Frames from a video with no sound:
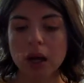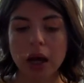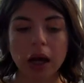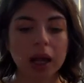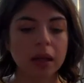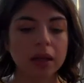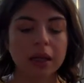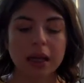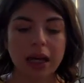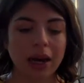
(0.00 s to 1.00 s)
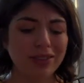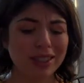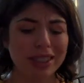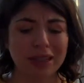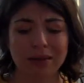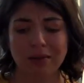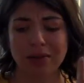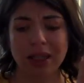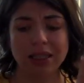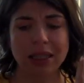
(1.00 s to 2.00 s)
Uh, I've seen
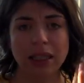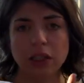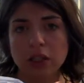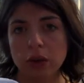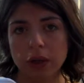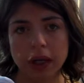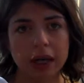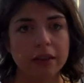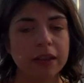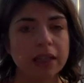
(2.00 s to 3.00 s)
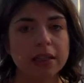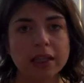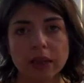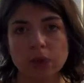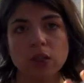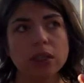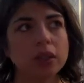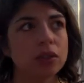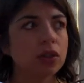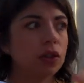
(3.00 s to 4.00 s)
kids eat yogurt out of this,
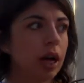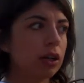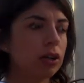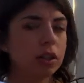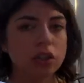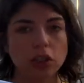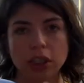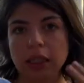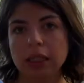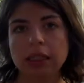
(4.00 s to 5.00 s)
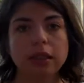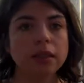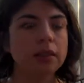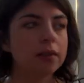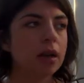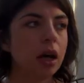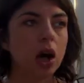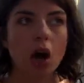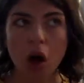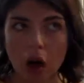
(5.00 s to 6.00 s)
sandwiches, crackers and cheese,
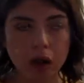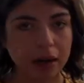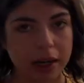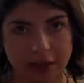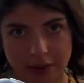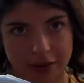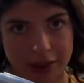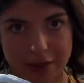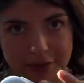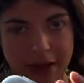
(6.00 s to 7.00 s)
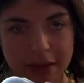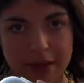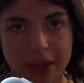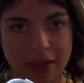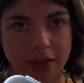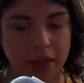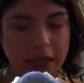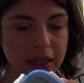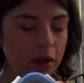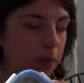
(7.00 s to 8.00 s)
all kinds of stuff out of this
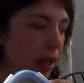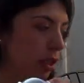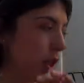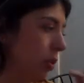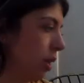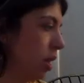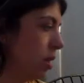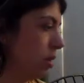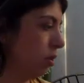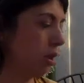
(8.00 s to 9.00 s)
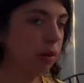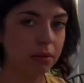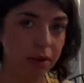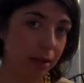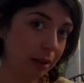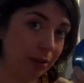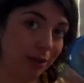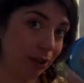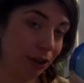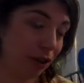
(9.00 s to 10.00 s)
neat little bento, and then there's the neat little
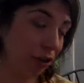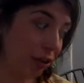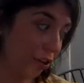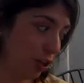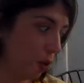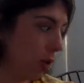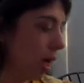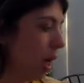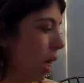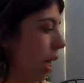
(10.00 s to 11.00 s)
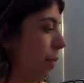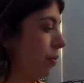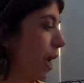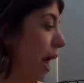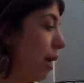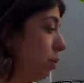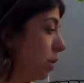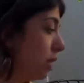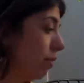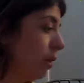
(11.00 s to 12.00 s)
cereal also. Um, I
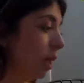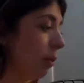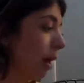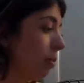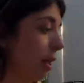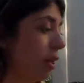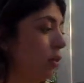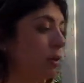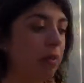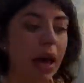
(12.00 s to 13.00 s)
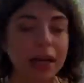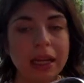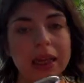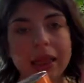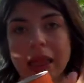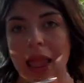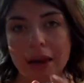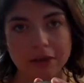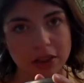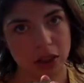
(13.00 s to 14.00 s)
would definitely recommend those. Maddie
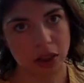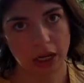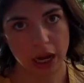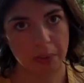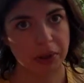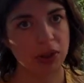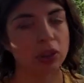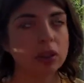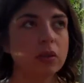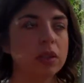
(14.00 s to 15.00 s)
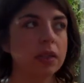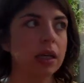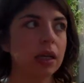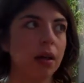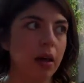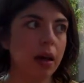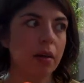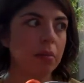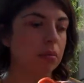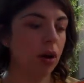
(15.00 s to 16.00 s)
loves her cup. She uses it
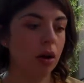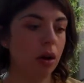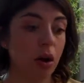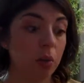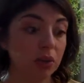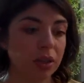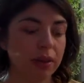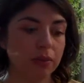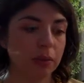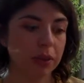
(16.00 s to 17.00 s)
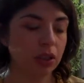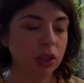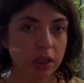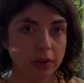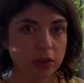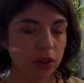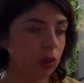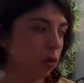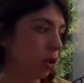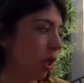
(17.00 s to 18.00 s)
uh, on almost every meal. She loves her
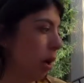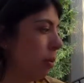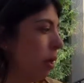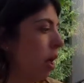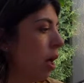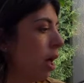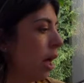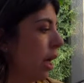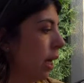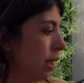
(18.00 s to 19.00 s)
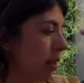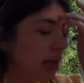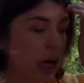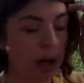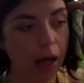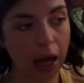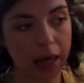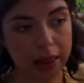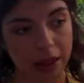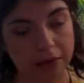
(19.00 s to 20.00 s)
own cup, and uh,
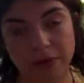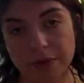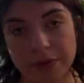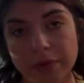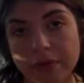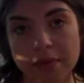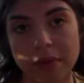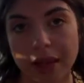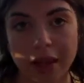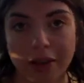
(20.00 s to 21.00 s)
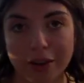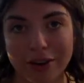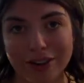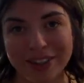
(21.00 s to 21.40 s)
I love the other